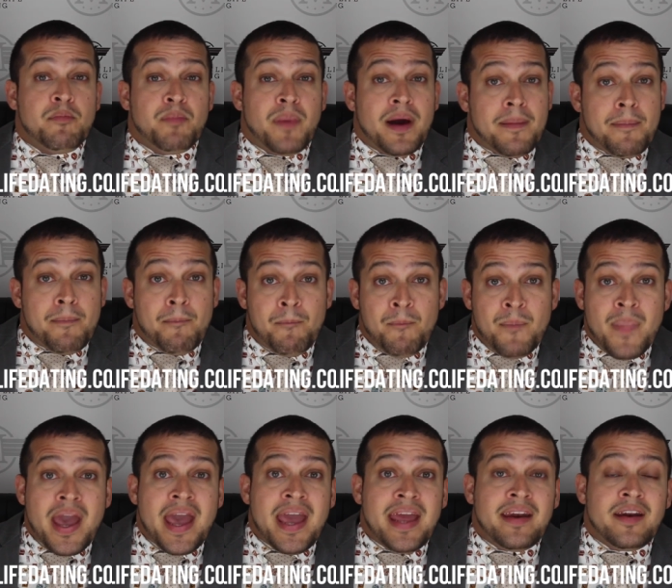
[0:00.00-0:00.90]
but
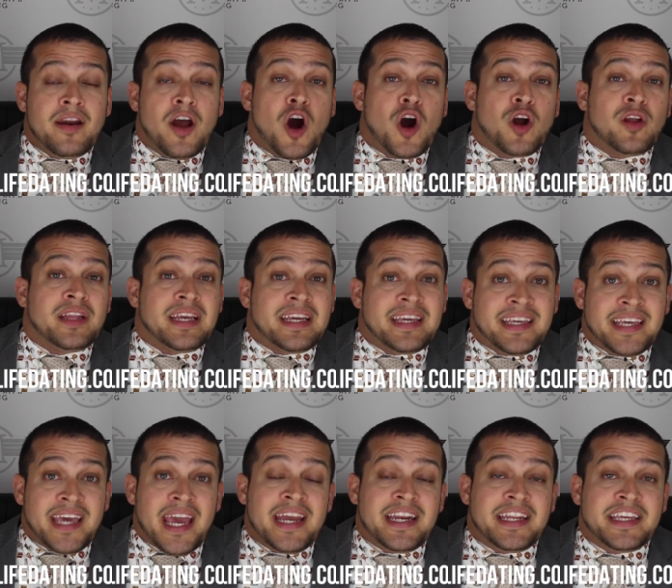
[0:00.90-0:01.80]
men are the
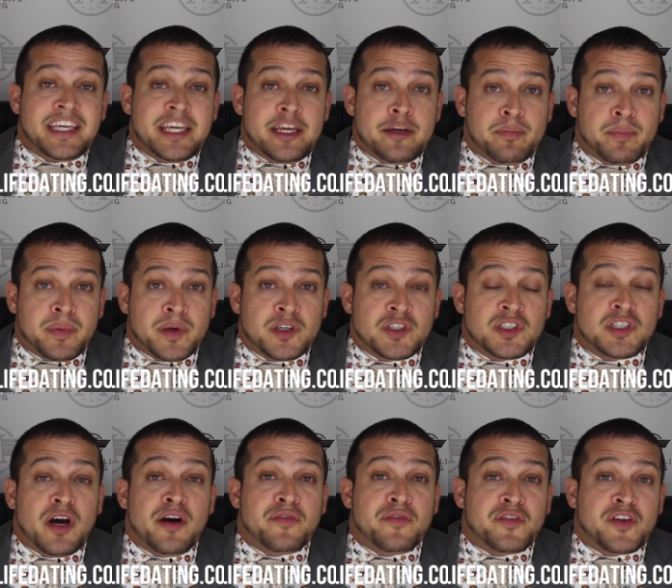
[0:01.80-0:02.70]
gatekeepers
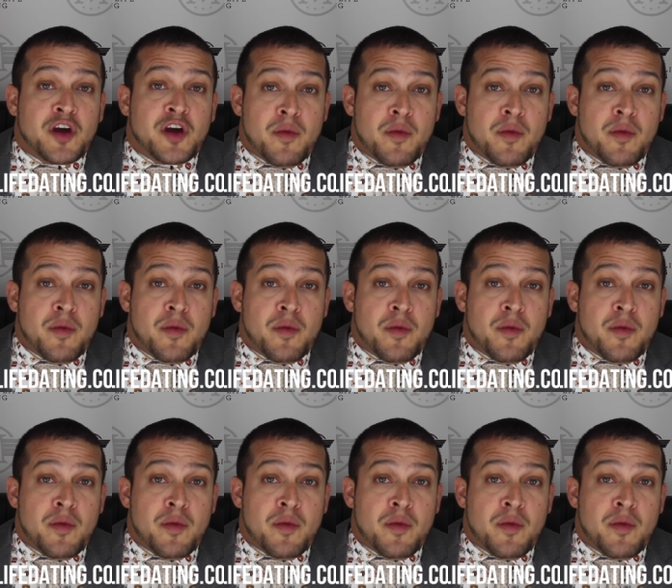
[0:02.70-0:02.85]
of